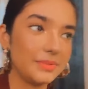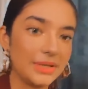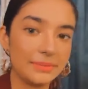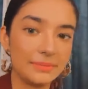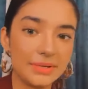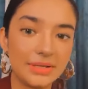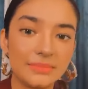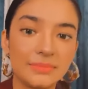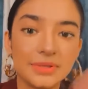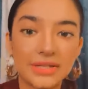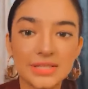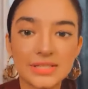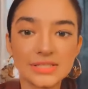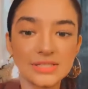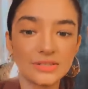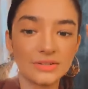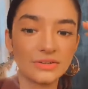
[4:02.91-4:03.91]
I mean, because,
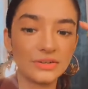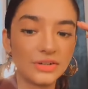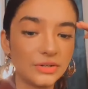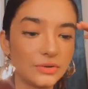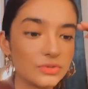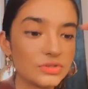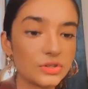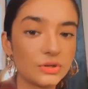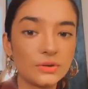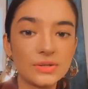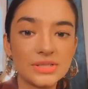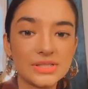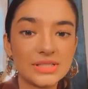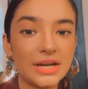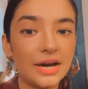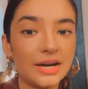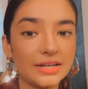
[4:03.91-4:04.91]
you know, new show is
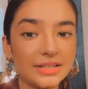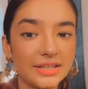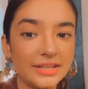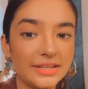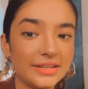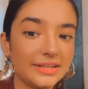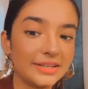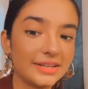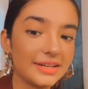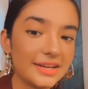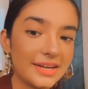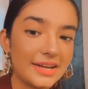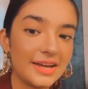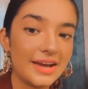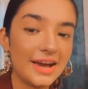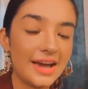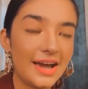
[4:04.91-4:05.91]
starting
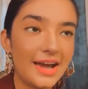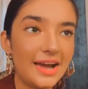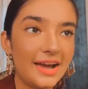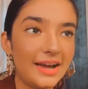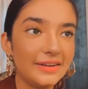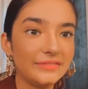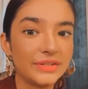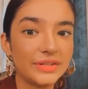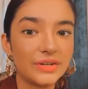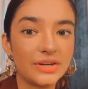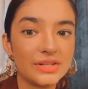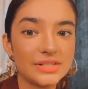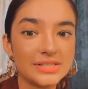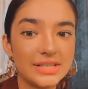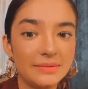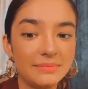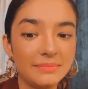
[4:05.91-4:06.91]
and we crossed
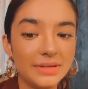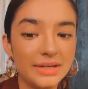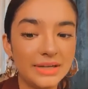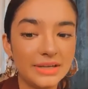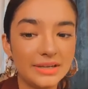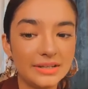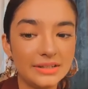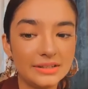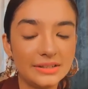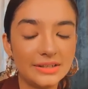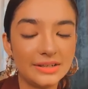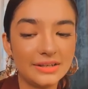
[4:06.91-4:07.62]
10 million,